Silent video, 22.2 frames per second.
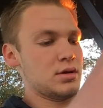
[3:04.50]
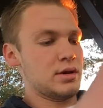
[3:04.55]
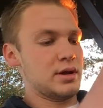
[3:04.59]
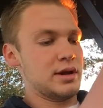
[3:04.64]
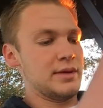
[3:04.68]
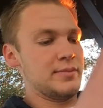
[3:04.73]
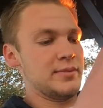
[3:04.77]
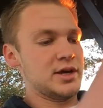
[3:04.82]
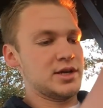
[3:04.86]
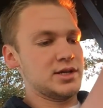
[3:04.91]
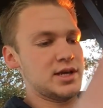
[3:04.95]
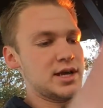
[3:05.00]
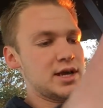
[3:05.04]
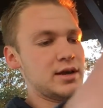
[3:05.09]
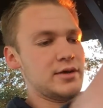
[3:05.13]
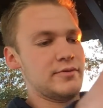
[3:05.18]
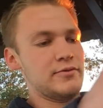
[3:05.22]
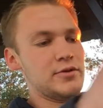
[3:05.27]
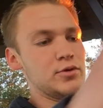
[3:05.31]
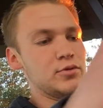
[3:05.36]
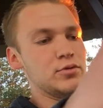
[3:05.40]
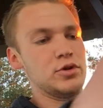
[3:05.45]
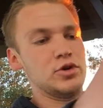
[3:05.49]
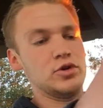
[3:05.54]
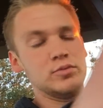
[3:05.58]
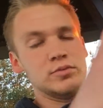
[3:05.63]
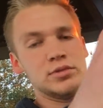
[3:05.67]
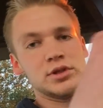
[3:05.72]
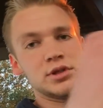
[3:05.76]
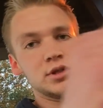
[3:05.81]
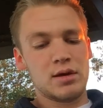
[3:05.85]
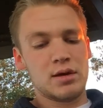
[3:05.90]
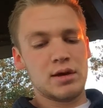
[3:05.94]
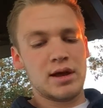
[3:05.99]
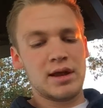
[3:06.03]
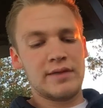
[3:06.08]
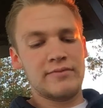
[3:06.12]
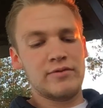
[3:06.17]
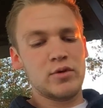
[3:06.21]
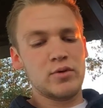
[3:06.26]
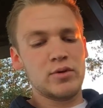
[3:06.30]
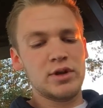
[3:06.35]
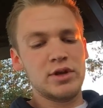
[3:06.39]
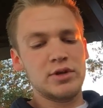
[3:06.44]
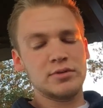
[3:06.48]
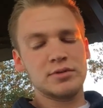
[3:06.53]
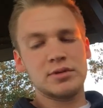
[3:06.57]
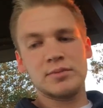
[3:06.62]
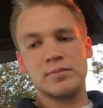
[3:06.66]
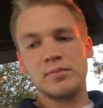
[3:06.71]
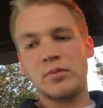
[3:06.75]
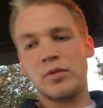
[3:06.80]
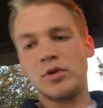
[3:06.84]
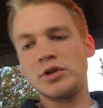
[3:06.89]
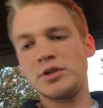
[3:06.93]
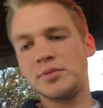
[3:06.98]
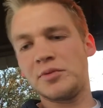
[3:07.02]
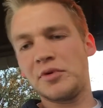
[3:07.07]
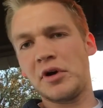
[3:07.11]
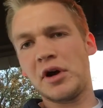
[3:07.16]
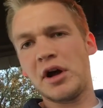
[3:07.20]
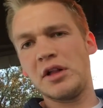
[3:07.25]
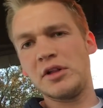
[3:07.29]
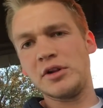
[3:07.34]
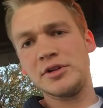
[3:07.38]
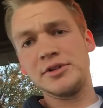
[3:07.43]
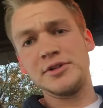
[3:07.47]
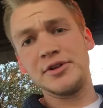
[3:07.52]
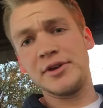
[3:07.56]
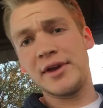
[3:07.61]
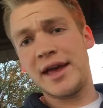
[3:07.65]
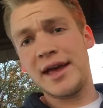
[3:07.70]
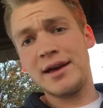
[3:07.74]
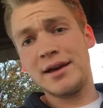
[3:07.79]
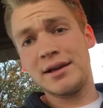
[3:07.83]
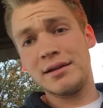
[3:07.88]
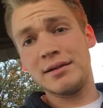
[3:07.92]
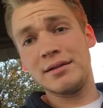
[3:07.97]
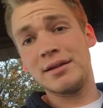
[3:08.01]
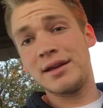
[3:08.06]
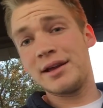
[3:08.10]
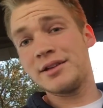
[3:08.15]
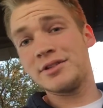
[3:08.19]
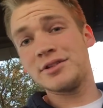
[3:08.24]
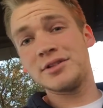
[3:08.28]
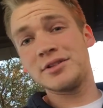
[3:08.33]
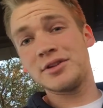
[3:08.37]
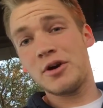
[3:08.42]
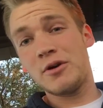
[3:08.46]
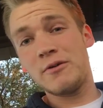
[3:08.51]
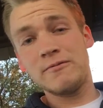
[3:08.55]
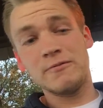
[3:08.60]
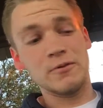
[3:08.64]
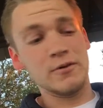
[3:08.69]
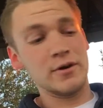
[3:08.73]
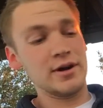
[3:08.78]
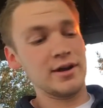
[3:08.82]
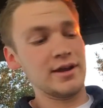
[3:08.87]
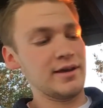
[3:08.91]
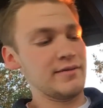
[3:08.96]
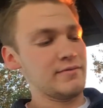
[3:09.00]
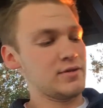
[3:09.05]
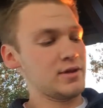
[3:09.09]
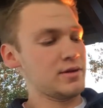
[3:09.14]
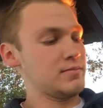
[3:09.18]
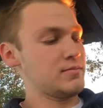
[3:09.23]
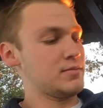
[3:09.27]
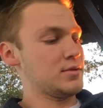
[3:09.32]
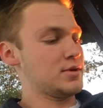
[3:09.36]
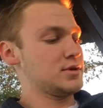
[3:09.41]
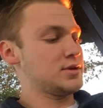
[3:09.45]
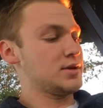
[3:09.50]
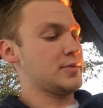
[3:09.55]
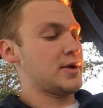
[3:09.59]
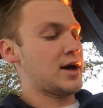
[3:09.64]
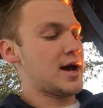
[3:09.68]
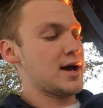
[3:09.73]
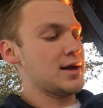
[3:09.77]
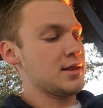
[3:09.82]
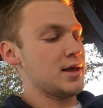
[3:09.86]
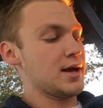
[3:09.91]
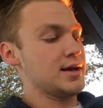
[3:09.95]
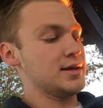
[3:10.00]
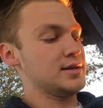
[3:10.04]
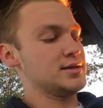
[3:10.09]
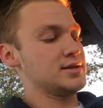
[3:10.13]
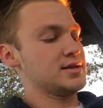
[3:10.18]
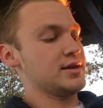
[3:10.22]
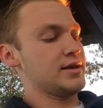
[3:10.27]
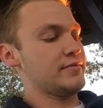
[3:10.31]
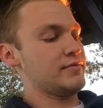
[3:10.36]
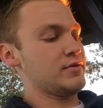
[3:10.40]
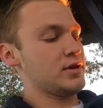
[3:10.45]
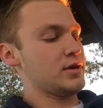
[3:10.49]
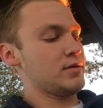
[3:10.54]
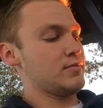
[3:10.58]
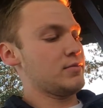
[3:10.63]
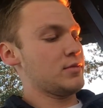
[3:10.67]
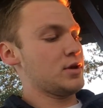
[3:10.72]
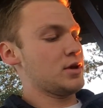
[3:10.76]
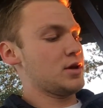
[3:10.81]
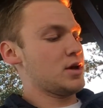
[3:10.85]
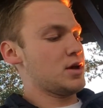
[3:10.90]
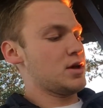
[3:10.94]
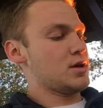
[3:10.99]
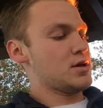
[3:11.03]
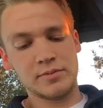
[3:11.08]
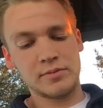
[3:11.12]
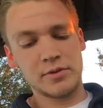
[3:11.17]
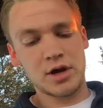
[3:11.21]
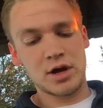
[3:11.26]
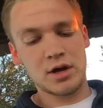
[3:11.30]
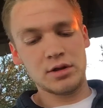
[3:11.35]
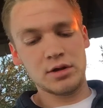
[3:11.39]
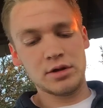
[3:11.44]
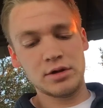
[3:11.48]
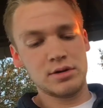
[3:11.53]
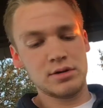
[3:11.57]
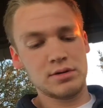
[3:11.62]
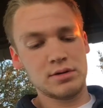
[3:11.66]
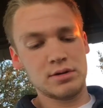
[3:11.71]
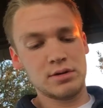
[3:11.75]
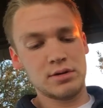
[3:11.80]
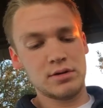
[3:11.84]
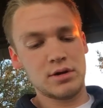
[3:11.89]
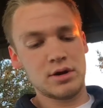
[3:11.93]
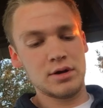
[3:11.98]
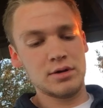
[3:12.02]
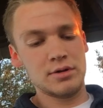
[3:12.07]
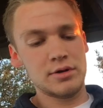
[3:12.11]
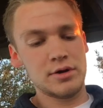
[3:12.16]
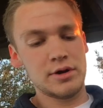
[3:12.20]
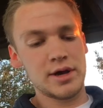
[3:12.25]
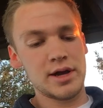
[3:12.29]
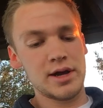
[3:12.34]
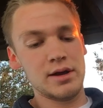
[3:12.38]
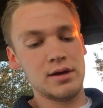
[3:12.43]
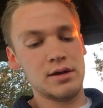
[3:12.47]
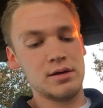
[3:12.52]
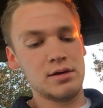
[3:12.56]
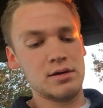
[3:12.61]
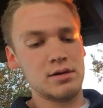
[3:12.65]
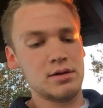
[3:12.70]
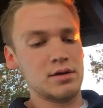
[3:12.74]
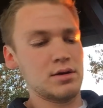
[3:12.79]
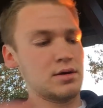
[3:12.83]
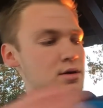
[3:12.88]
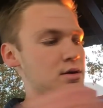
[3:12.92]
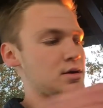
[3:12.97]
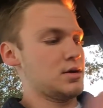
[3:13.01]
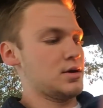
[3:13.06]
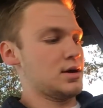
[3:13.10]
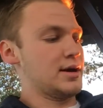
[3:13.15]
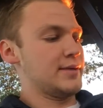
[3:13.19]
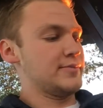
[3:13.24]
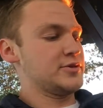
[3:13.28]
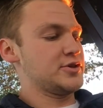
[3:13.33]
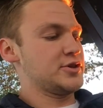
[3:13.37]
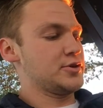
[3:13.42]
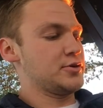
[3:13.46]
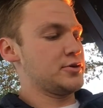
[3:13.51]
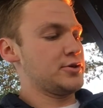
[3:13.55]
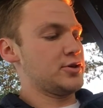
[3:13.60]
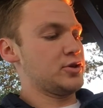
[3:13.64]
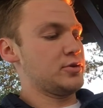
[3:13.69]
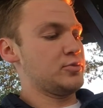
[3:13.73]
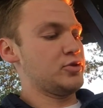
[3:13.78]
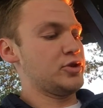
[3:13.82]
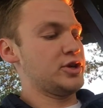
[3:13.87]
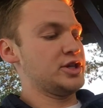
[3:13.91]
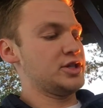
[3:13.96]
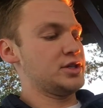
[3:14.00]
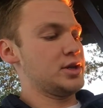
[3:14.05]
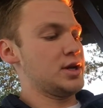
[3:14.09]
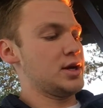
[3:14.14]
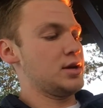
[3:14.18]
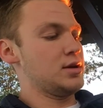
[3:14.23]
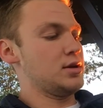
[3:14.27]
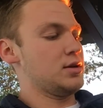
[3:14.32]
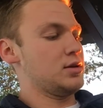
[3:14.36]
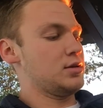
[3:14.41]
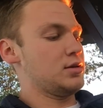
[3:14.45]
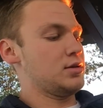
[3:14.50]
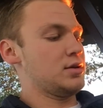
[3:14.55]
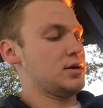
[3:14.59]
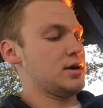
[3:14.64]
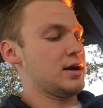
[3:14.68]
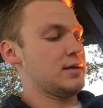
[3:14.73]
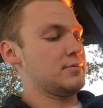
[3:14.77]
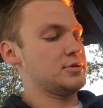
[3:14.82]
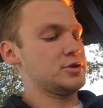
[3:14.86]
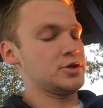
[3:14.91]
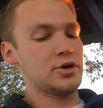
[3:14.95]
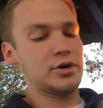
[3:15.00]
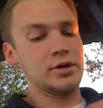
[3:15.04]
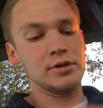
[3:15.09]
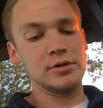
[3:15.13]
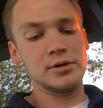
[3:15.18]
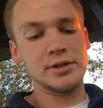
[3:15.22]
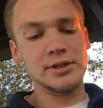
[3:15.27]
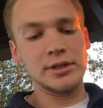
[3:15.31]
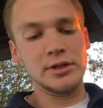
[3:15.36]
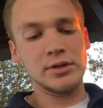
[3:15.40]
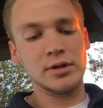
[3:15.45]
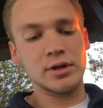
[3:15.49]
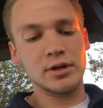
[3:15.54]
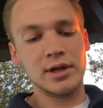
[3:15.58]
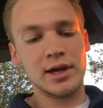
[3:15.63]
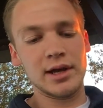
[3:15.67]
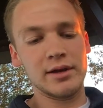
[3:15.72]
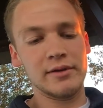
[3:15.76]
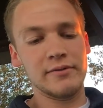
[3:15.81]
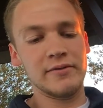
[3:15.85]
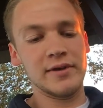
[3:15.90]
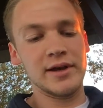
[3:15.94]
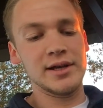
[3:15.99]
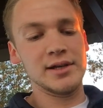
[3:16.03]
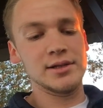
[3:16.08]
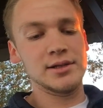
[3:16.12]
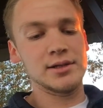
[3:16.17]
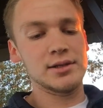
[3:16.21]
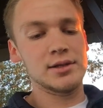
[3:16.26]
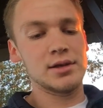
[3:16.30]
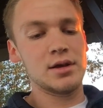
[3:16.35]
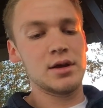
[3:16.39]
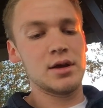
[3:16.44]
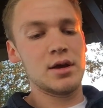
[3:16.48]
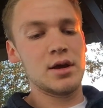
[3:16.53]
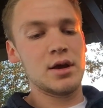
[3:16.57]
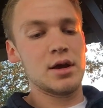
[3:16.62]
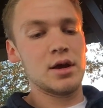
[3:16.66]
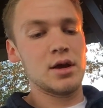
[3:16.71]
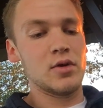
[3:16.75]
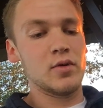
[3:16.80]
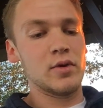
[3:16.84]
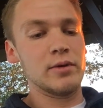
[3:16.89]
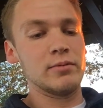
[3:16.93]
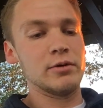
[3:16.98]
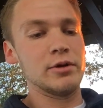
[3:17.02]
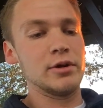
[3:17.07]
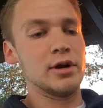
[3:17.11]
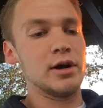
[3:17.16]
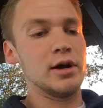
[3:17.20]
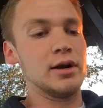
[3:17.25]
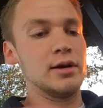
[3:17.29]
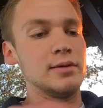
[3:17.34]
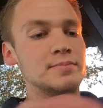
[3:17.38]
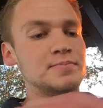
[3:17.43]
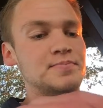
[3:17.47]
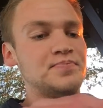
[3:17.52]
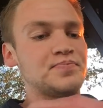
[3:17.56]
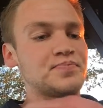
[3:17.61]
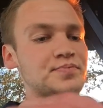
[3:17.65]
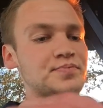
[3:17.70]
And it might take a few loops. And if you want to use multiple colors, you can. Like, just go for it. Give them some highlights. Give them some color on their head. I'm sure they'll appreciate it. I'm sure it'll still look like a face when we're done.